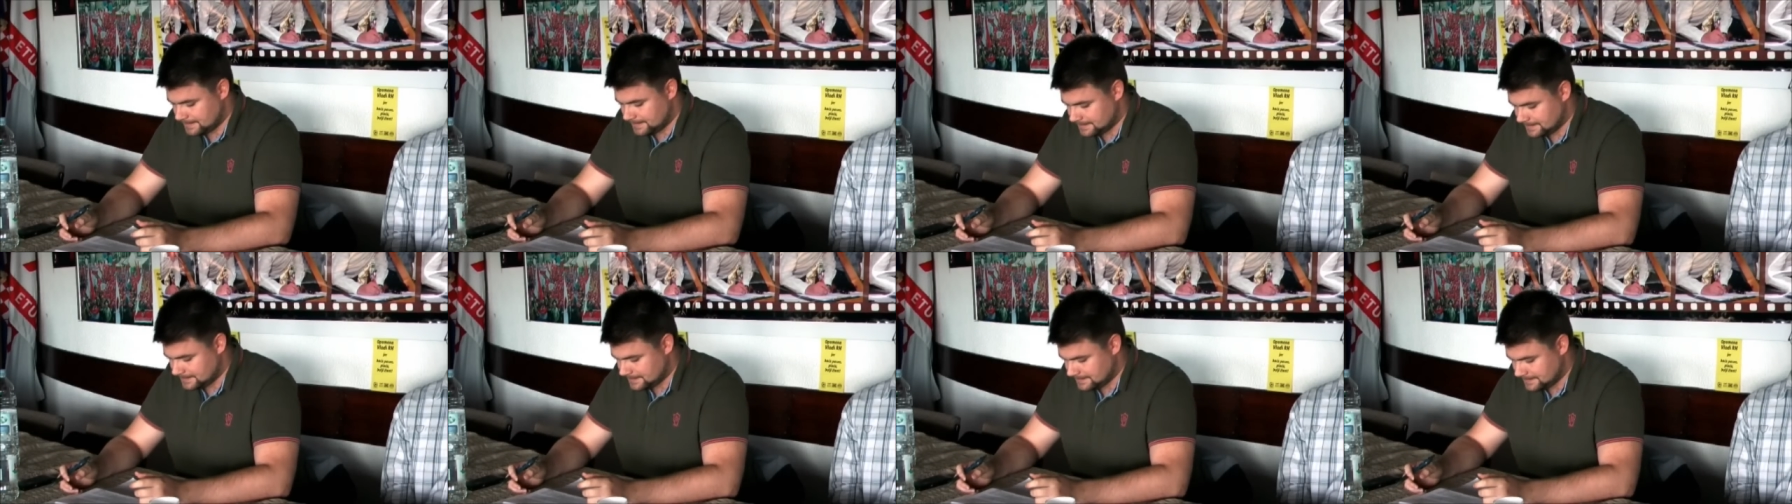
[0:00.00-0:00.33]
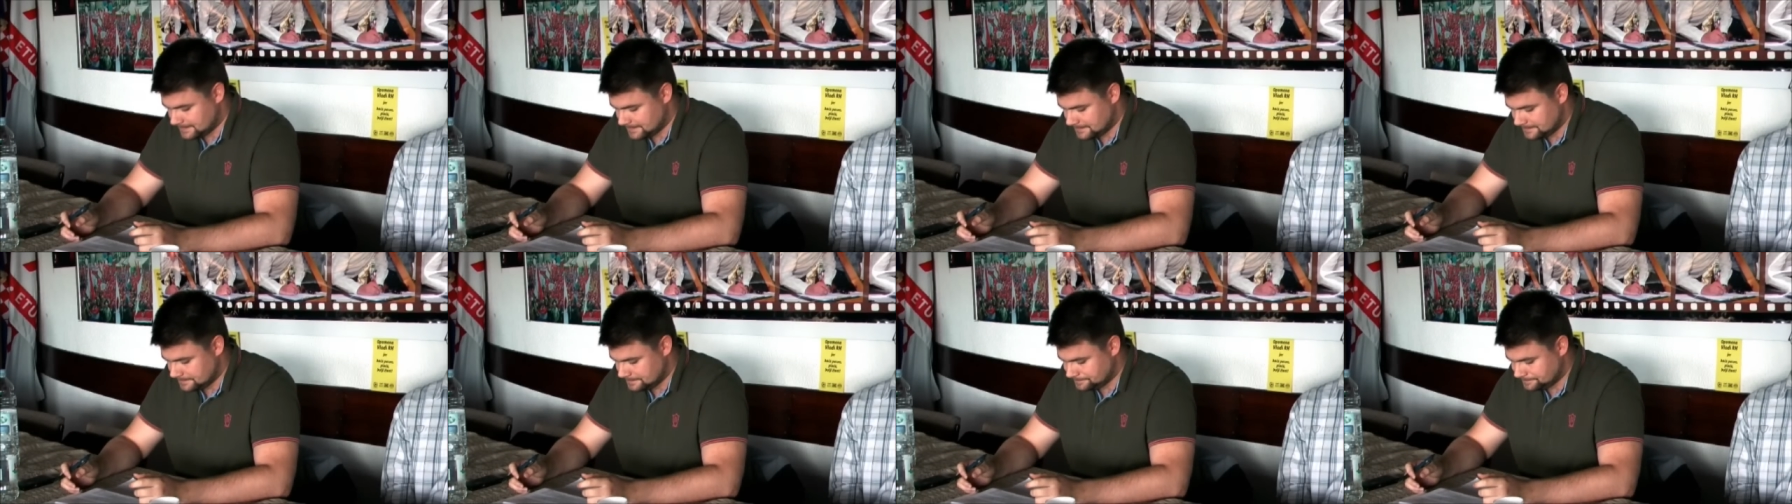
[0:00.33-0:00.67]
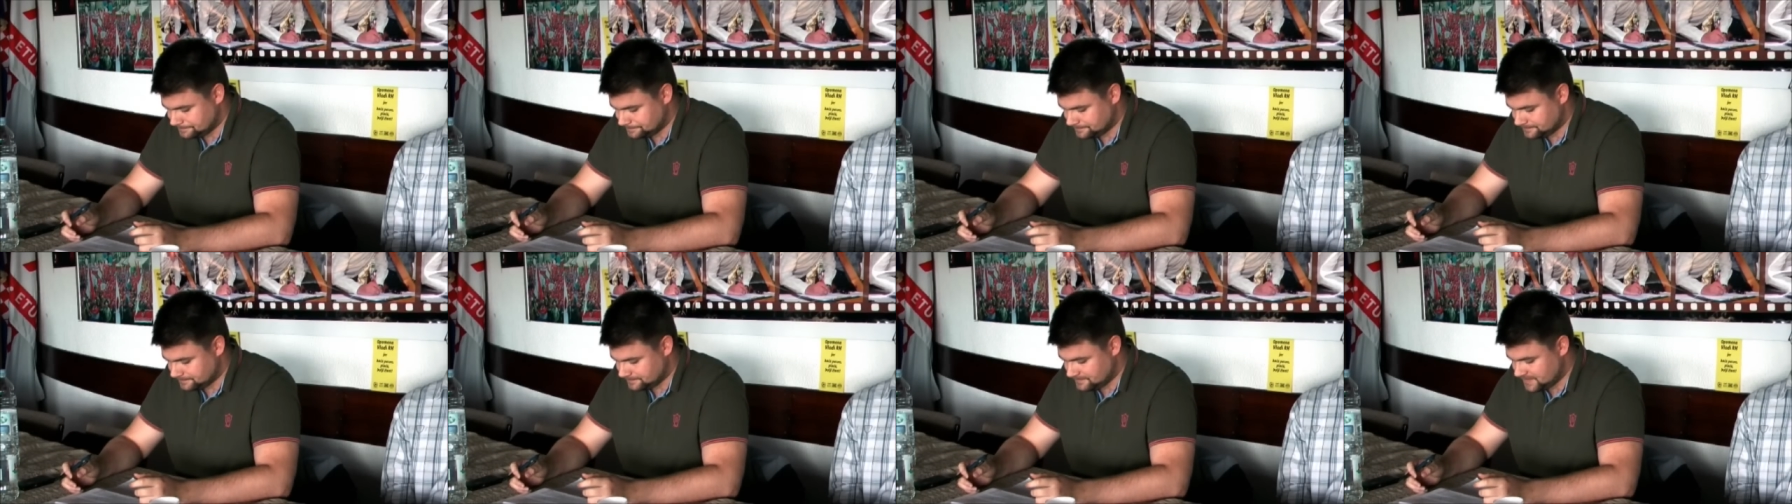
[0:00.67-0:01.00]

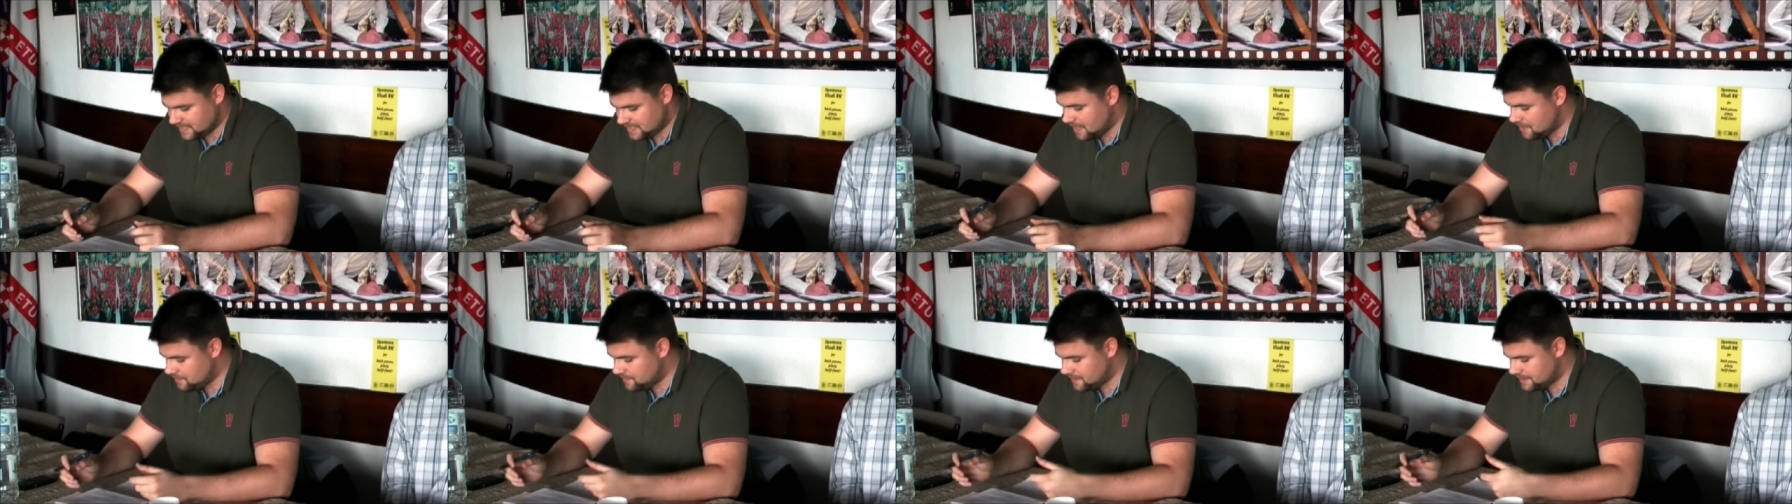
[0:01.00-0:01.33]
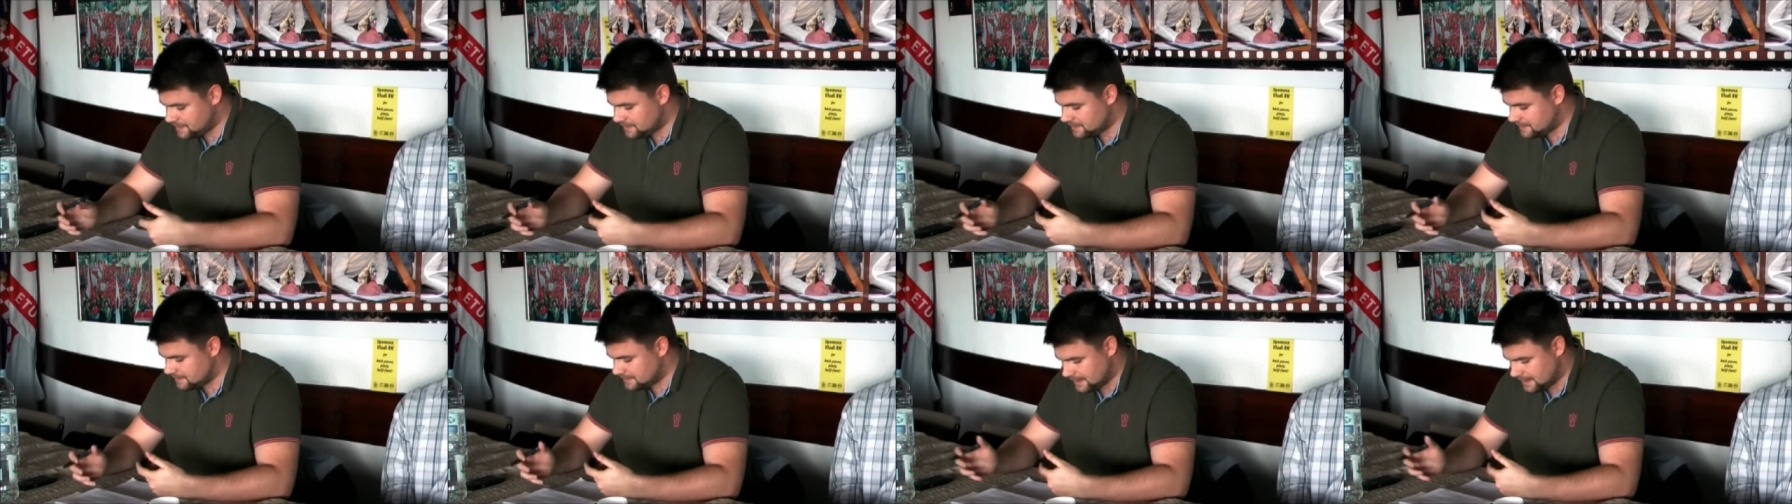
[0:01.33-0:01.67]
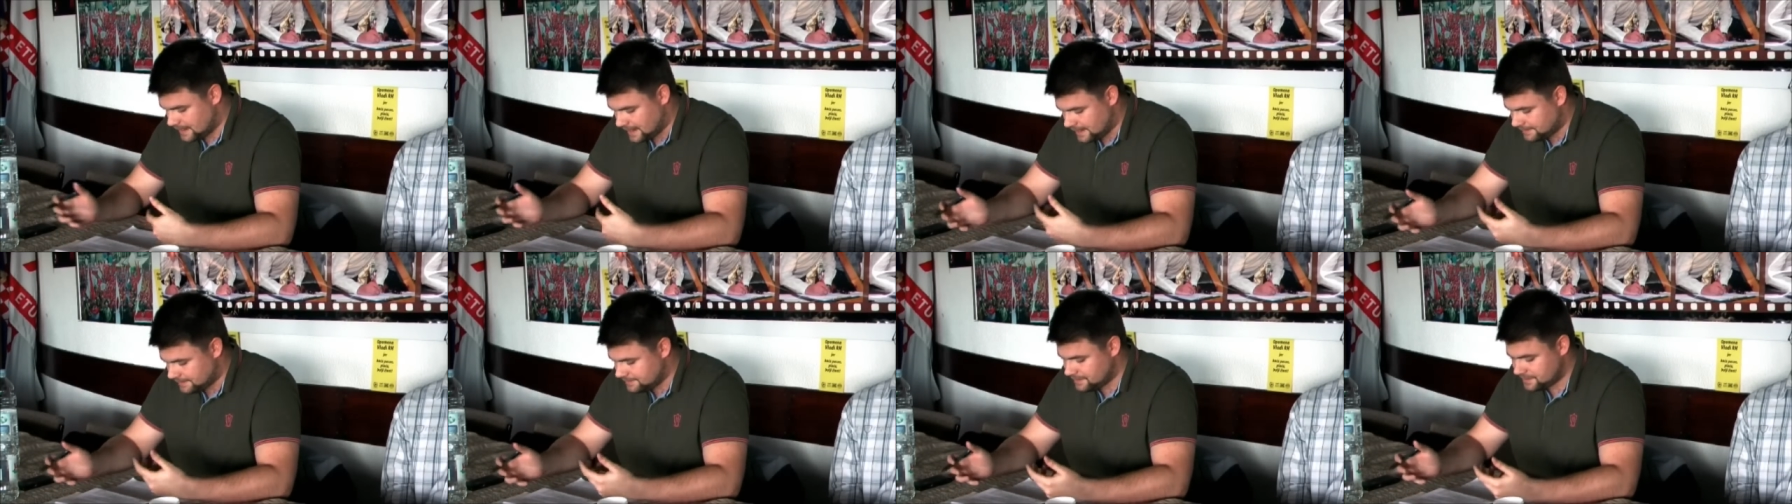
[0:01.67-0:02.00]
Um, there were
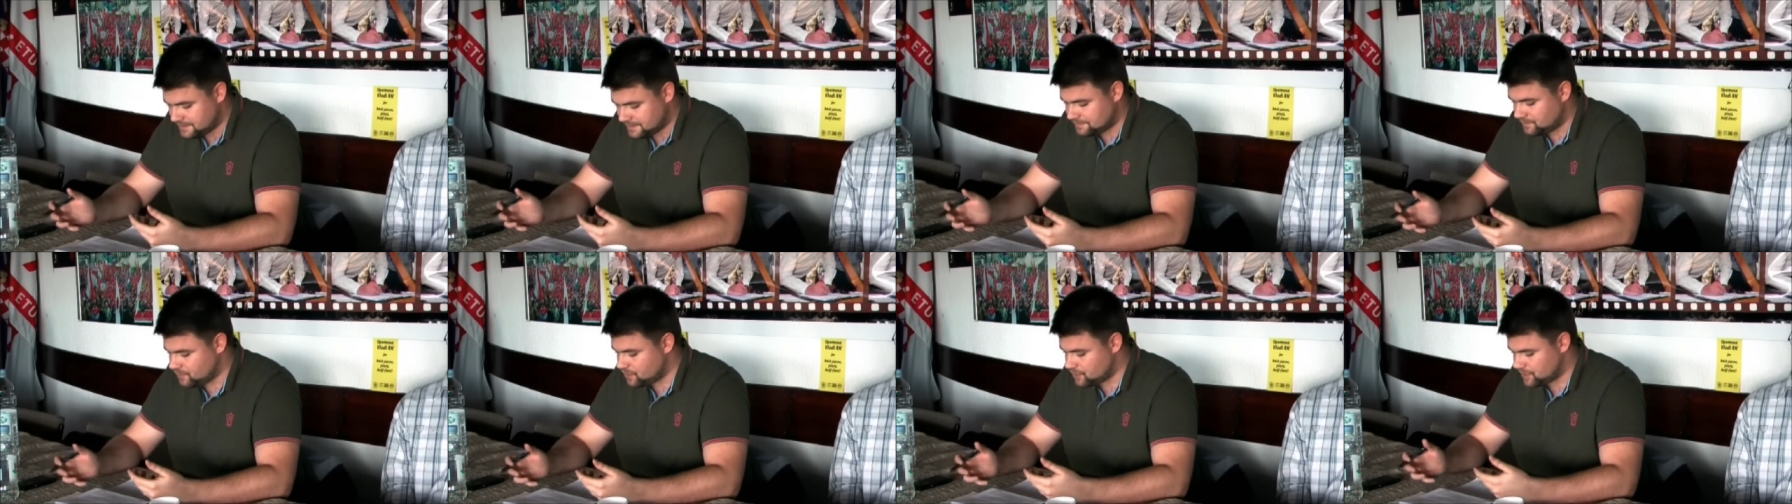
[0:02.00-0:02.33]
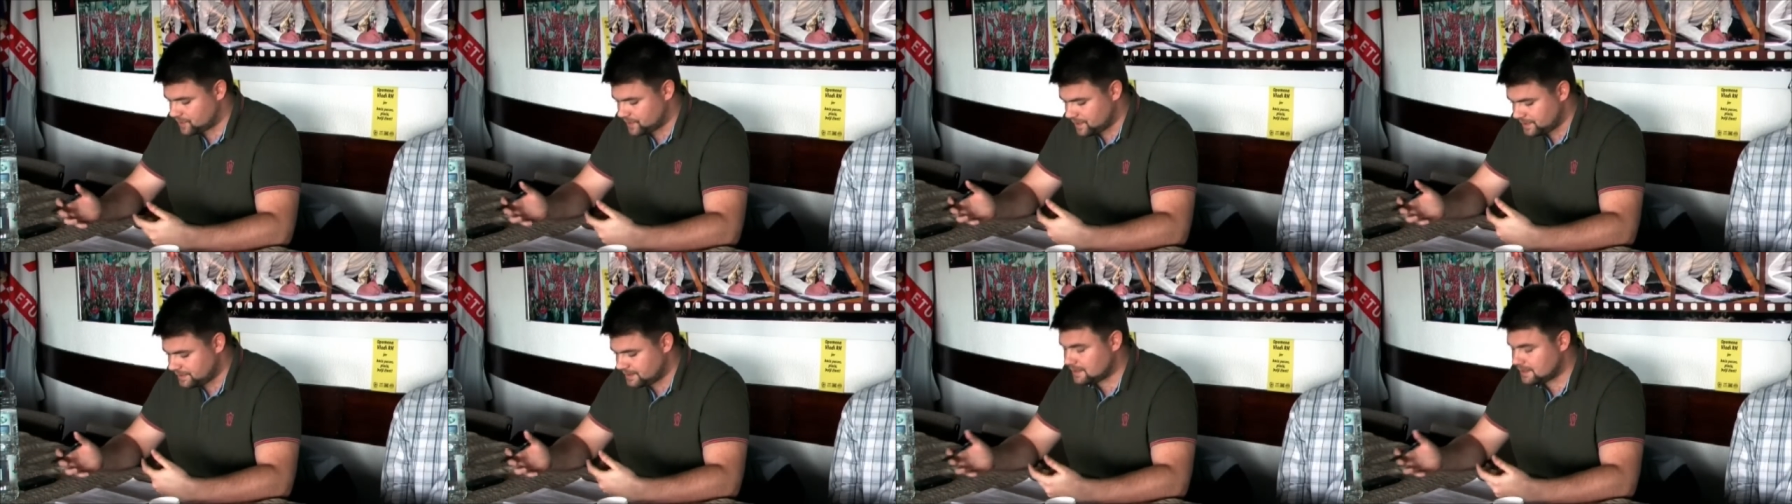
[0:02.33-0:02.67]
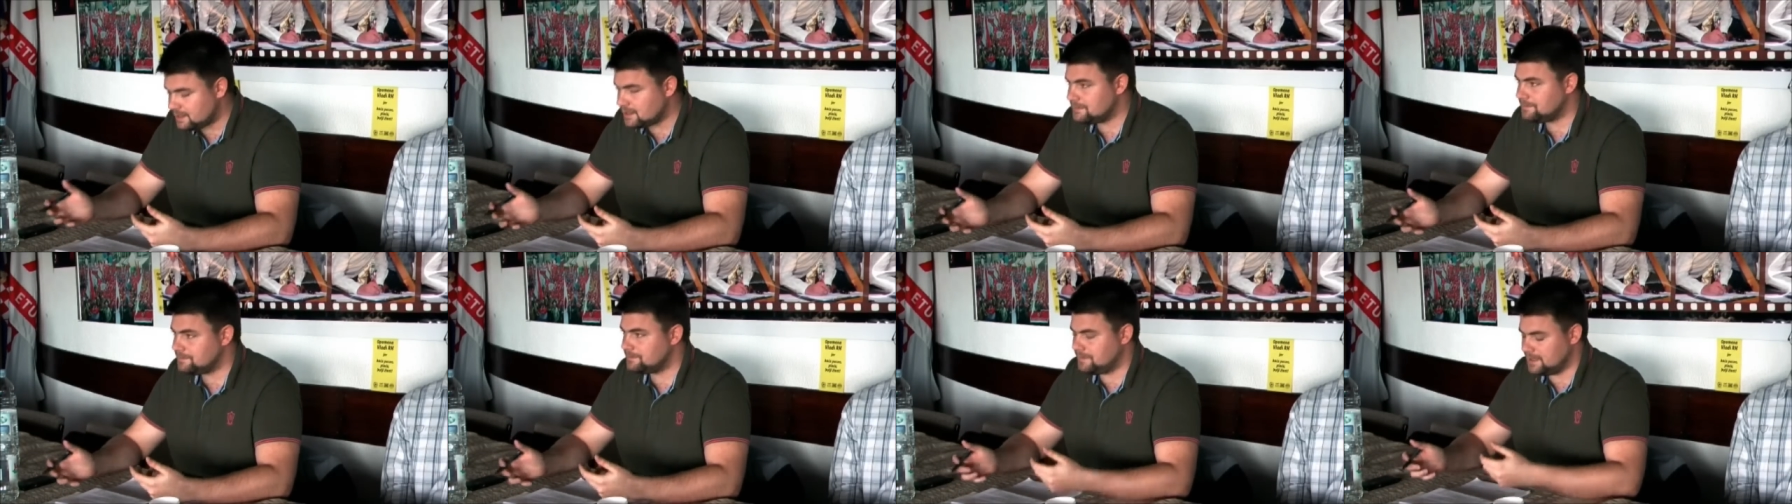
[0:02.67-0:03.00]
other more
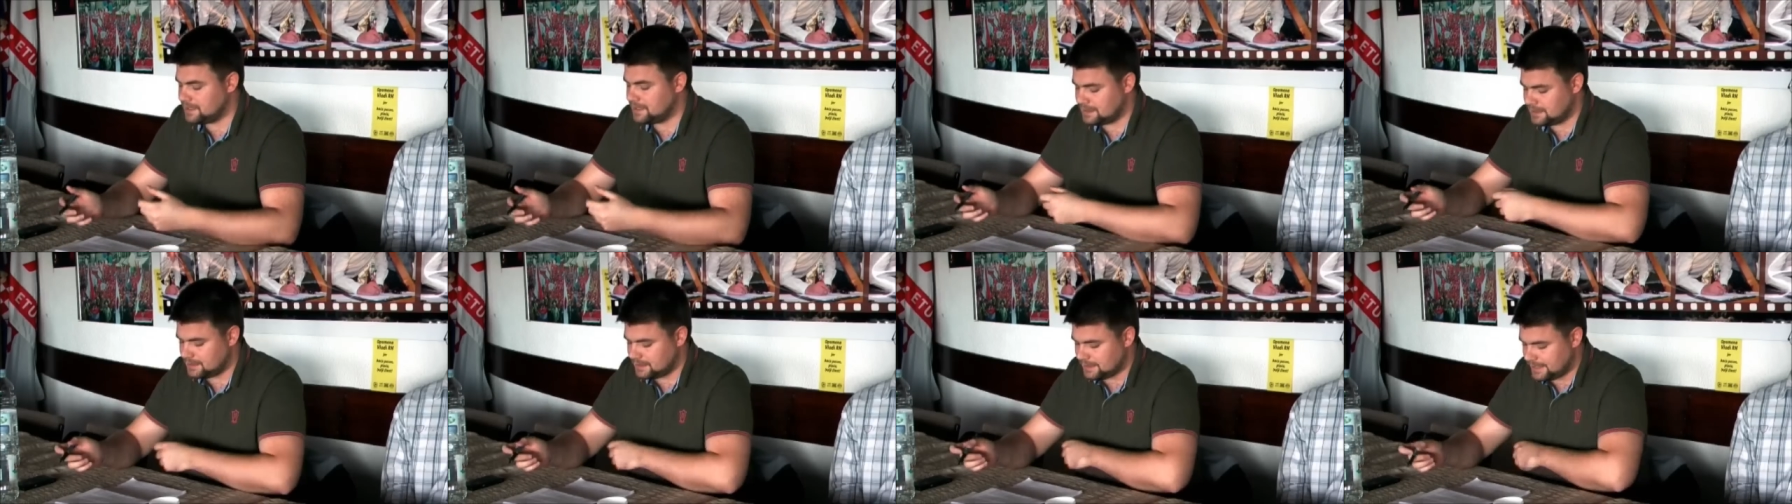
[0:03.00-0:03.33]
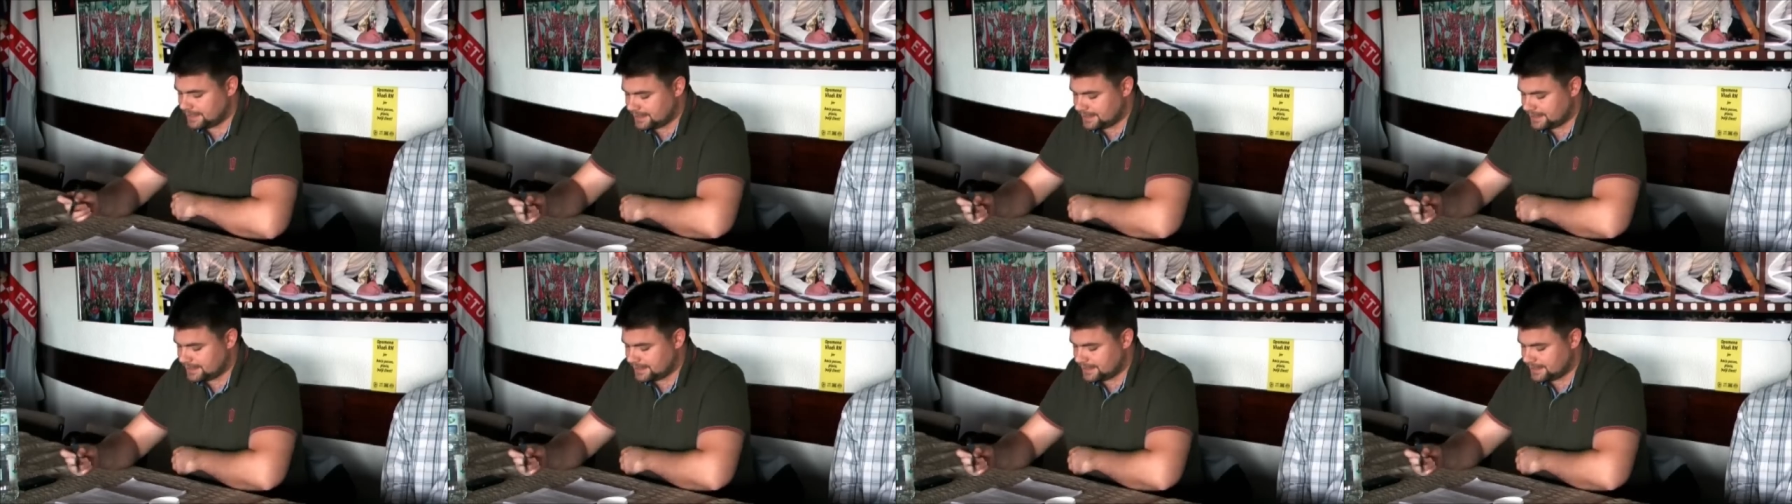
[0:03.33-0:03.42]
critical uh,